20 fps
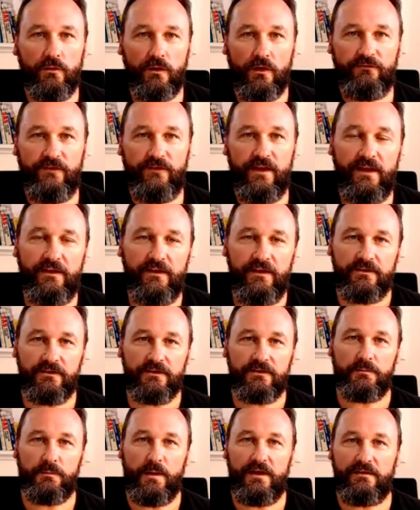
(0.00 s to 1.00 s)
And I found this
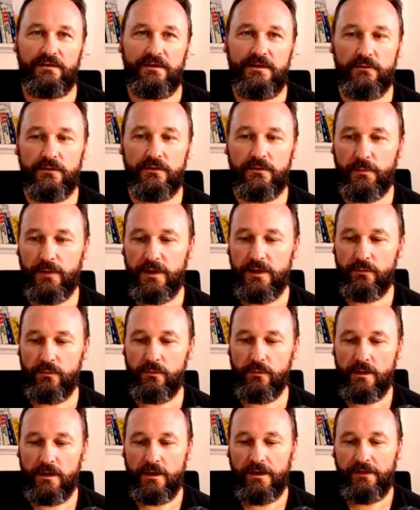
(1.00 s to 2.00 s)
especially with
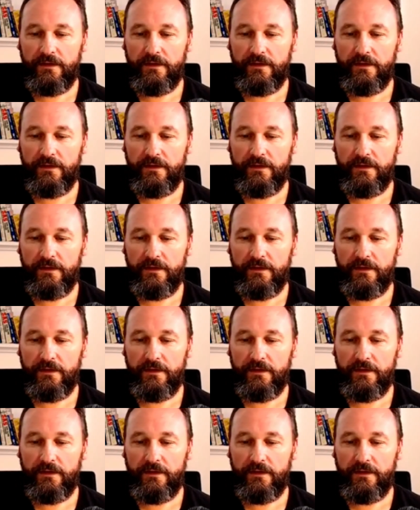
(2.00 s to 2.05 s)
people